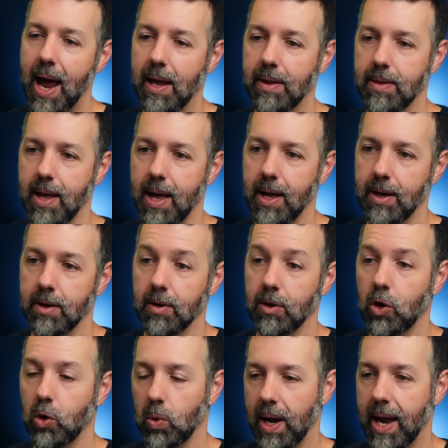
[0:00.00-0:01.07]
and then
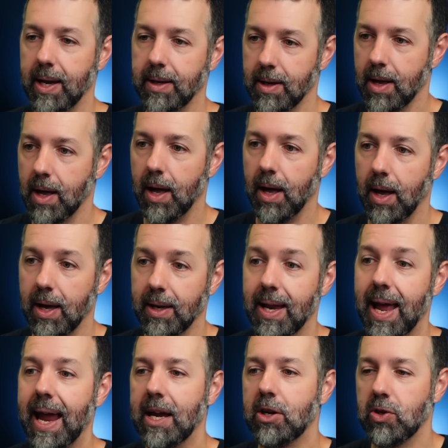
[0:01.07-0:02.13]
create uh,
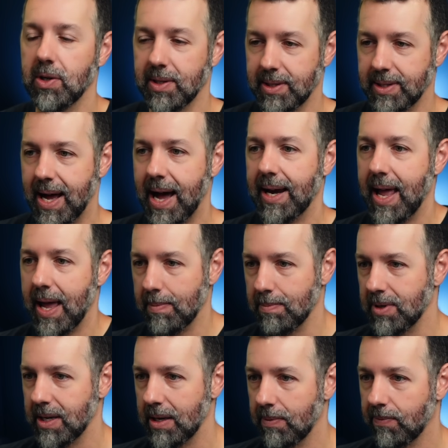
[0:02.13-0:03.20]
an
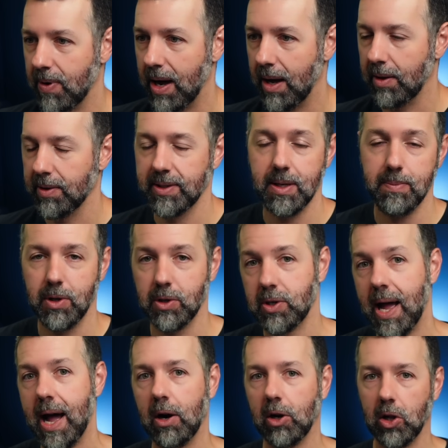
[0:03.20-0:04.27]
agents.md file, similar
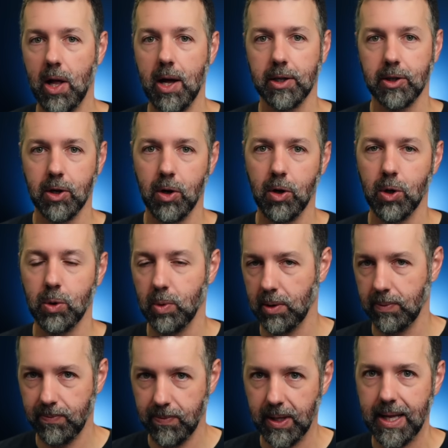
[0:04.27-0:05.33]
to how Claude Code
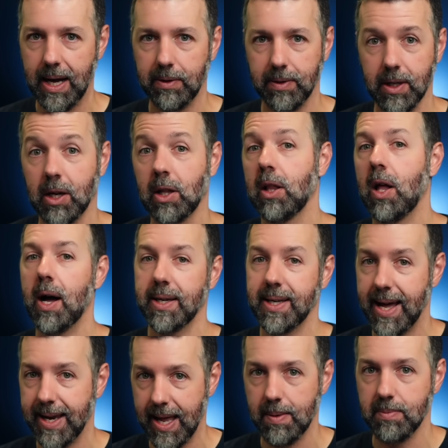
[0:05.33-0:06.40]
will fill out the
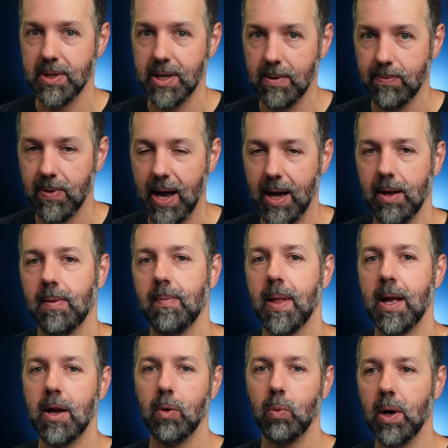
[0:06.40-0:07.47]
claude.md file
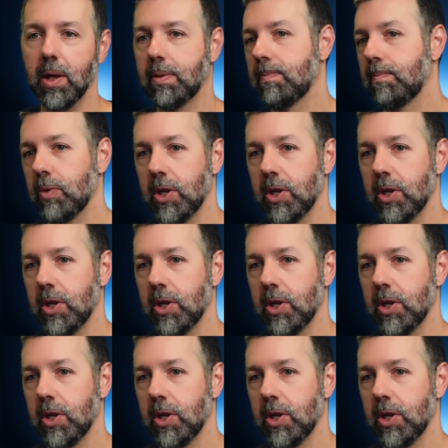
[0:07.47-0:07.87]
with